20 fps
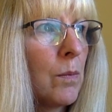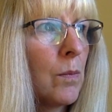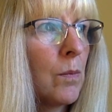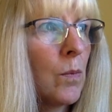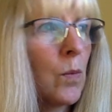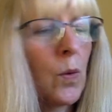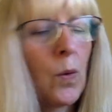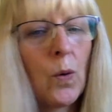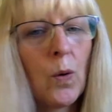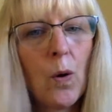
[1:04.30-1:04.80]

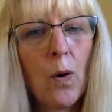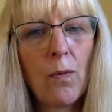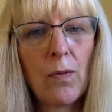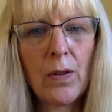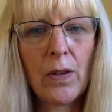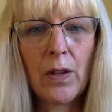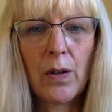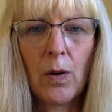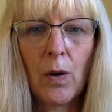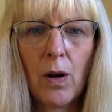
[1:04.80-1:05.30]
more
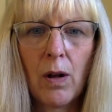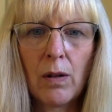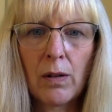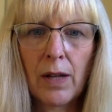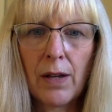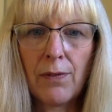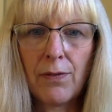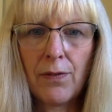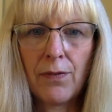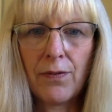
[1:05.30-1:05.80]
often than not, I'll
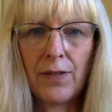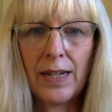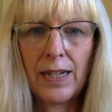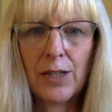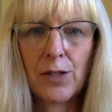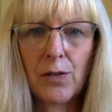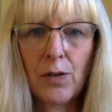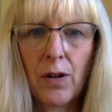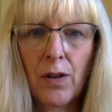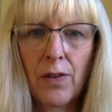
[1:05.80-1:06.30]
go for
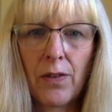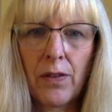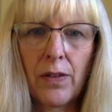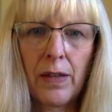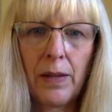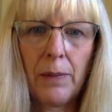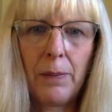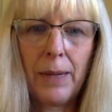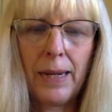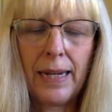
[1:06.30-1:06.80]
fish rather
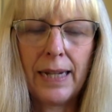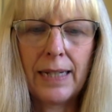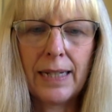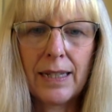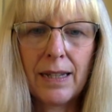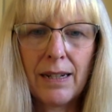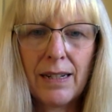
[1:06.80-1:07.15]
than meat.